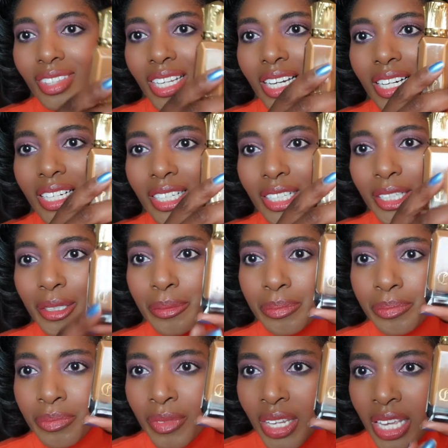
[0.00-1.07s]

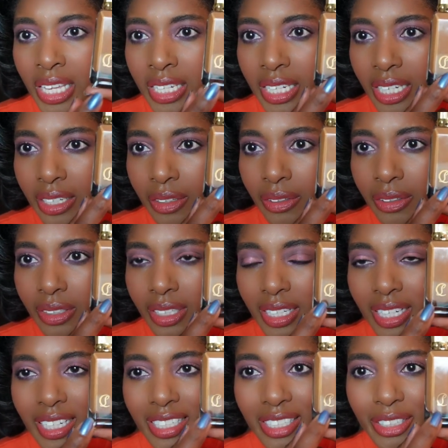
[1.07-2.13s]
Now,
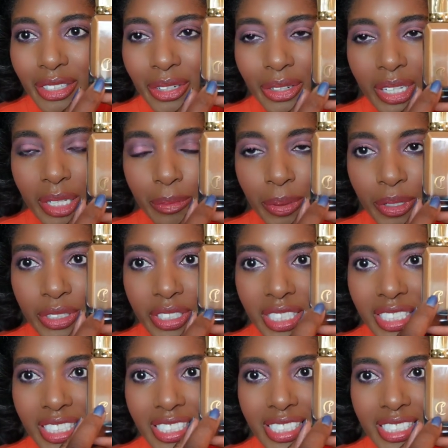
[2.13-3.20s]
you know, in
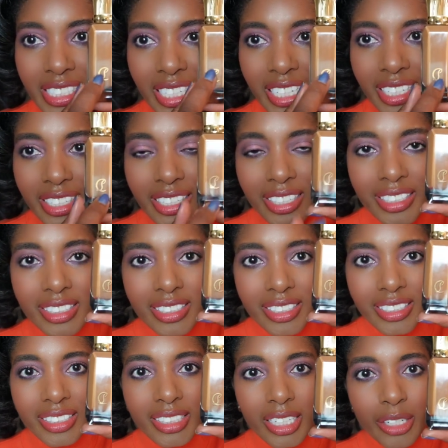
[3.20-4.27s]
person this is like
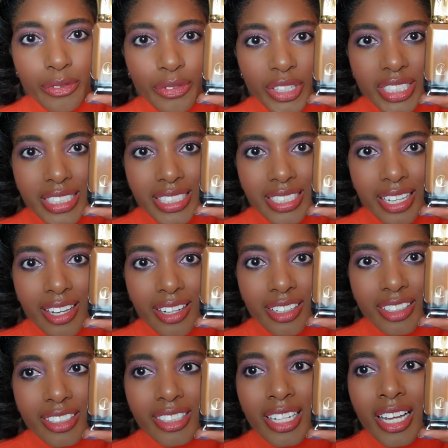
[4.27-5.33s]
a fancy
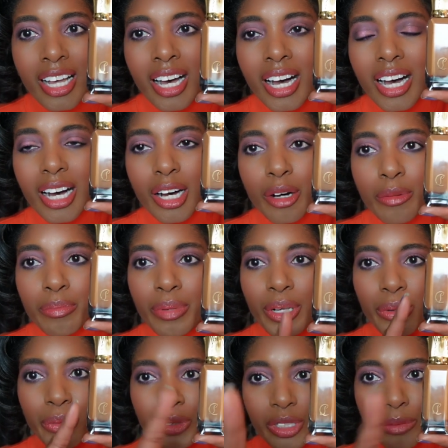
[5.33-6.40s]
L,
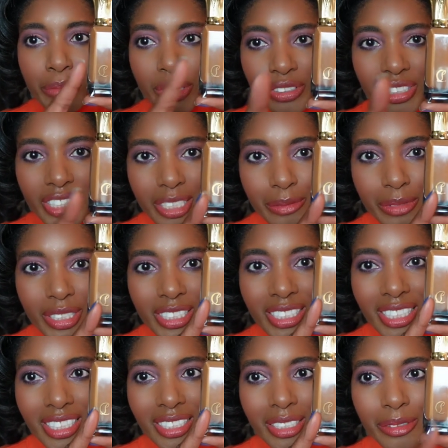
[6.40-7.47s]
but the mirror image,
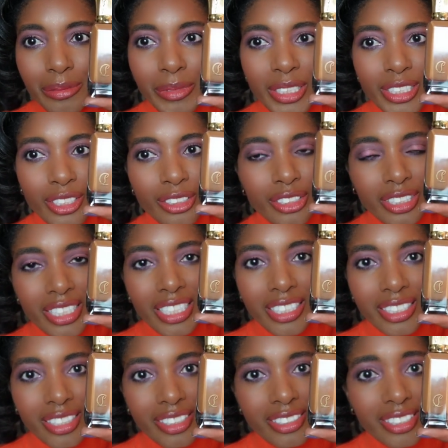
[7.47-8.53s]
it makes it look
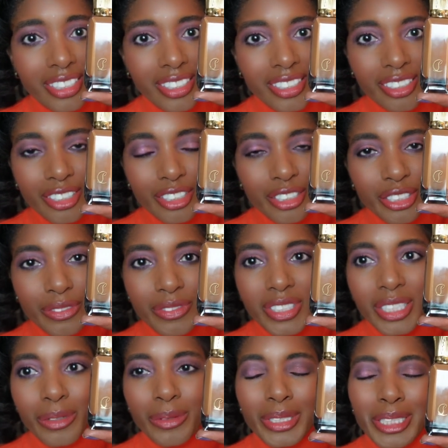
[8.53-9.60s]
like a D, a cursive
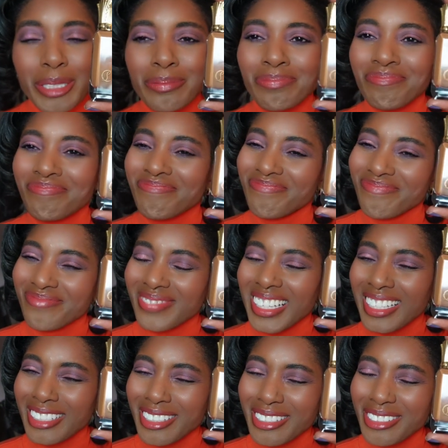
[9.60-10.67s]
D, which,
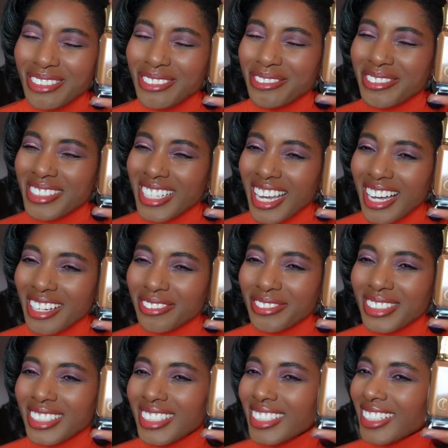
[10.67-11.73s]
hello,
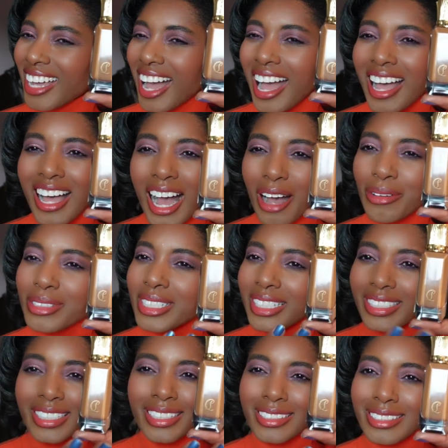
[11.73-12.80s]
Daphne. I was
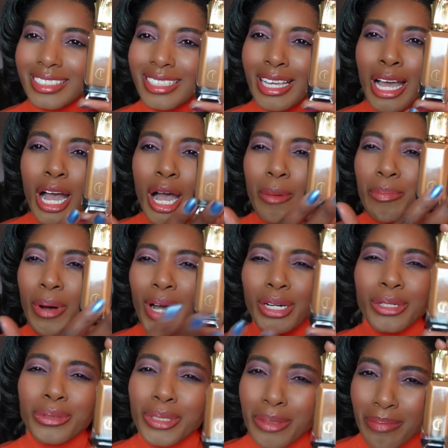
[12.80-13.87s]
like, yes, a
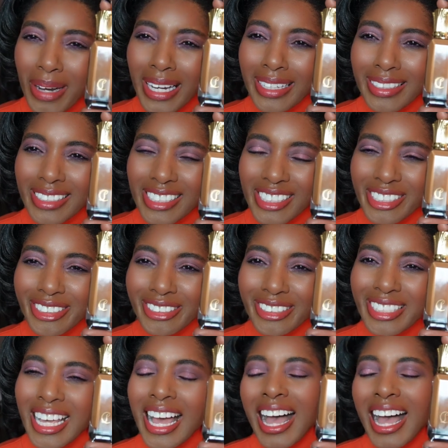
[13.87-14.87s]
bottle with my initials.